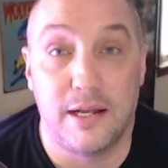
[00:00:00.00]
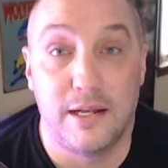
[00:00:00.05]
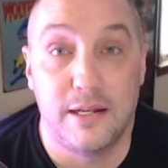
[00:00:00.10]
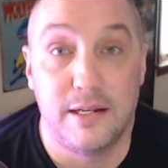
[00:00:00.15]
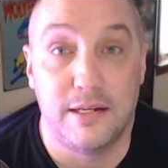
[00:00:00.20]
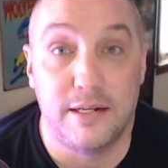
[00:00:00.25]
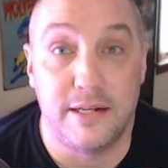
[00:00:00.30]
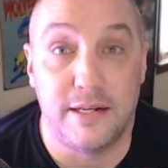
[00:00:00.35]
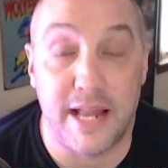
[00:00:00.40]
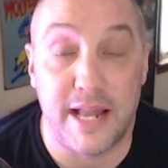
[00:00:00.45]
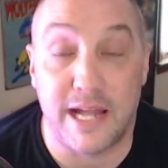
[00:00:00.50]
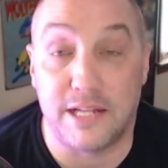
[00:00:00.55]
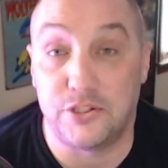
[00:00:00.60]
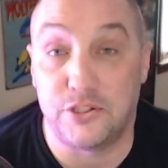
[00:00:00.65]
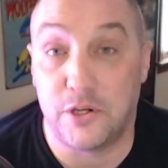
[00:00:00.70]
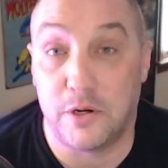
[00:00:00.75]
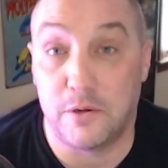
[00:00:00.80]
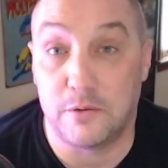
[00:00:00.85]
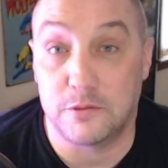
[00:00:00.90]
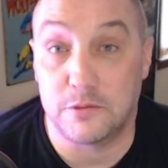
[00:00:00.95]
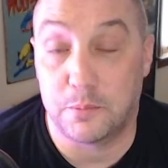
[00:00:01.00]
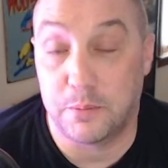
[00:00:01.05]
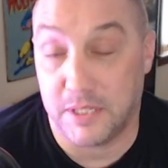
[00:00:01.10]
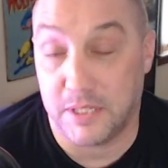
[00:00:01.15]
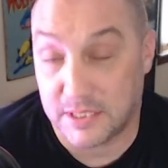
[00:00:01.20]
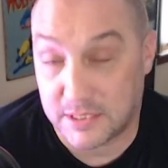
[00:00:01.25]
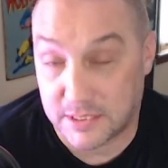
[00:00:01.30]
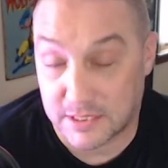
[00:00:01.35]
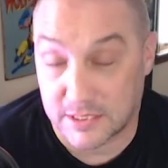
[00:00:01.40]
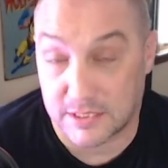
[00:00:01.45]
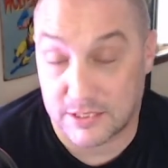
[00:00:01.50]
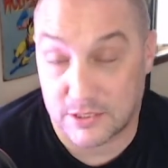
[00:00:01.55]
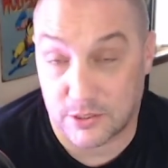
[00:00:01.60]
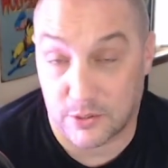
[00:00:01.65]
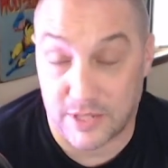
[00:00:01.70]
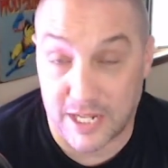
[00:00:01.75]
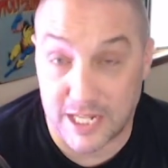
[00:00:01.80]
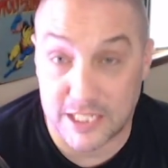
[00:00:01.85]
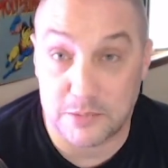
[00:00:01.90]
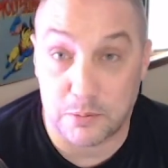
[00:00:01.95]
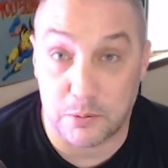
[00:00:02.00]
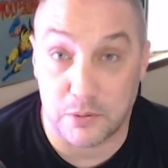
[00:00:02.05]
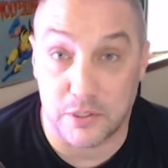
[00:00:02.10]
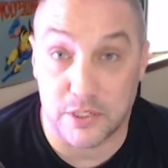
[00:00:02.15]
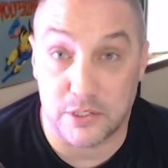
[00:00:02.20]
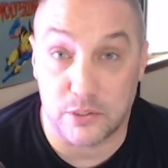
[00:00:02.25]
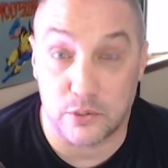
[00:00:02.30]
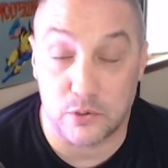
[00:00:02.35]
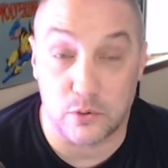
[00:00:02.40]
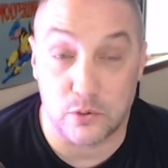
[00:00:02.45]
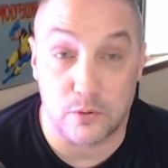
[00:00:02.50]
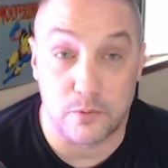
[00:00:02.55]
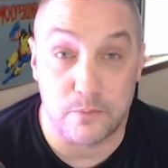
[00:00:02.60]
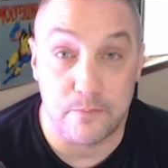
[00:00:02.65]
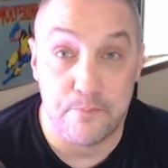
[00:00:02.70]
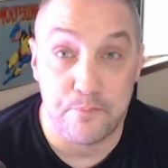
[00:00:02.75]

Nat Jones pieces, so that's pretty cool.